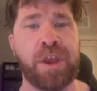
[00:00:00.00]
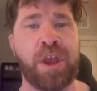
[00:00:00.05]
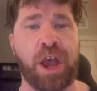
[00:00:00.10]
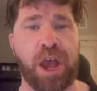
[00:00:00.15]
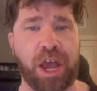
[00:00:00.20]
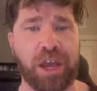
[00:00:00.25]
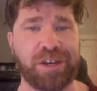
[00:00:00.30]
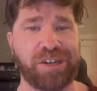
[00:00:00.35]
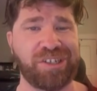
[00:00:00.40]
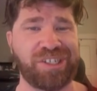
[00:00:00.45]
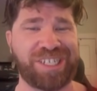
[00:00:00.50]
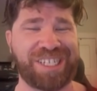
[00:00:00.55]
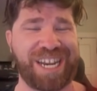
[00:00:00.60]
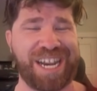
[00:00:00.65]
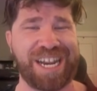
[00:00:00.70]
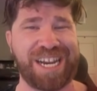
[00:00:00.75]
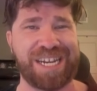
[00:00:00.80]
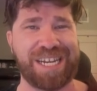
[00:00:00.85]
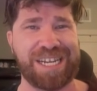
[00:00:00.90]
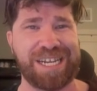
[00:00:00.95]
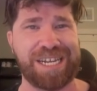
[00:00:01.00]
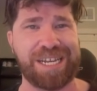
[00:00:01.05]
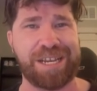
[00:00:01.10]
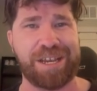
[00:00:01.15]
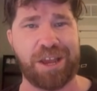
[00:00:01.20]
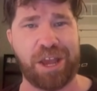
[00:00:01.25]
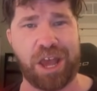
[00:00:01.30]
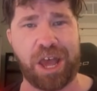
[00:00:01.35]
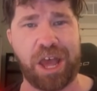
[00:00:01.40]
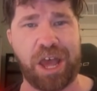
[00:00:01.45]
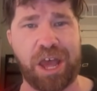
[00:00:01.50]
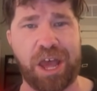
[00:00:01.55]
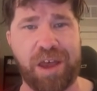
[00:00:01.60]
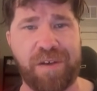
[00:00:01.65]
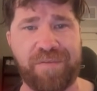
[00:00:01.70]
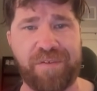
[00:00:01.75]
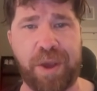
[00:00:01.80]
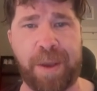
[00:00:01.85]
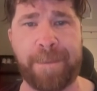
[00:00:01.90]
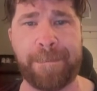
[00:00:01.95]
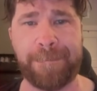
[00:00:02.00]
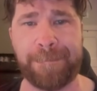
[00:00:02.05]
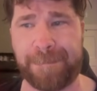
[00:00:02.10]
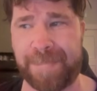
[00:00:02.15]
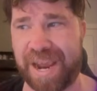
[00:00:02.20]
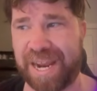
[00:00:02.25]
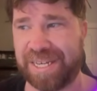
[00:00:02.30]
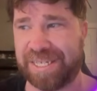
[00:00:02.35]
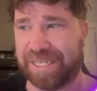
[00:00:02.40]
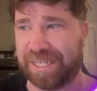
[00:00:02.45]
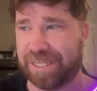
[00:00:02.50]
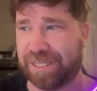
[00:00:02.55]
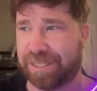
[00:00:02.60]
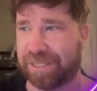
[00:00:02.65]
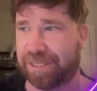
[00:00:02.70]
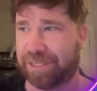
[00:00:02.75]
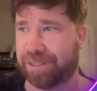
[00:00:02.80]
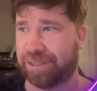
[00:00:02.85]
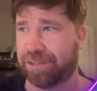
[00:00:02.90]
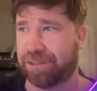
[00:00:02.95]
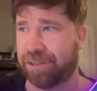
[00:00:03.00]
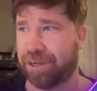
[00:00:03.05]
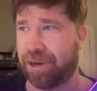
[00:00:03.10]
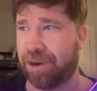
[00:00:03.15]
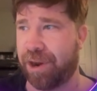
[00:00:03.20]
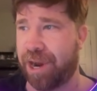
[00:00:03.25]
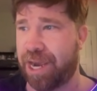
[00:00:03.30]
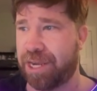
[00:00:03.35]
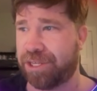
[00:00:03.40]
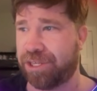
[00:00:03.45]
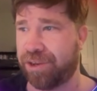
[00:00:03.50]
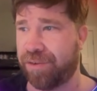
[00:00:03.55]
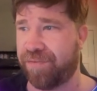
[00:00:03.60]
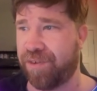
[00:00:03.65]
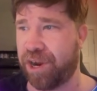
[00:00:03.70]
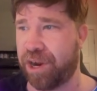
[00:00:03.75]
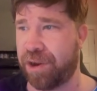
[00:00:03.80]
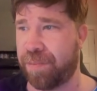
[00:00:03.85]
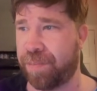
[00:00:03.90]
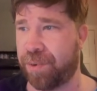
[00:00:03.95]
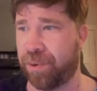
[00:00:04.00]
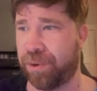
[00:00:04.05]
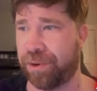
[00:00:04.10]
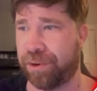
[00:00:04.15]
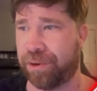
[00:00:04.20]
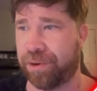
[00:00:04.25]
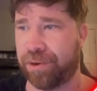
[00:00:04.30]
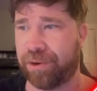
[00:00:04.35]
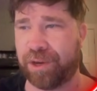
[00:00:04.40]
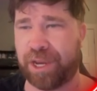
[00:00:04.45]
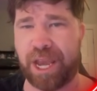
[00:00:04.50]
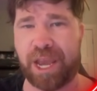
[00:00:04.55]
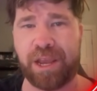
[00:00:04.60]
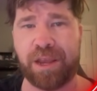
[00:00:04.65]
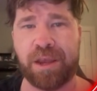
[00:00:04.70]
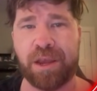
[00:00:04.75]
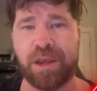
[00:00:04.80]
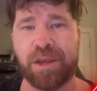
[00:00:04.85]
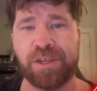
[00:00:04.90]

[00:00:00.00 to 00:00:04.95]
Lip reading: understanding of basics. All right. So, very important. Okay.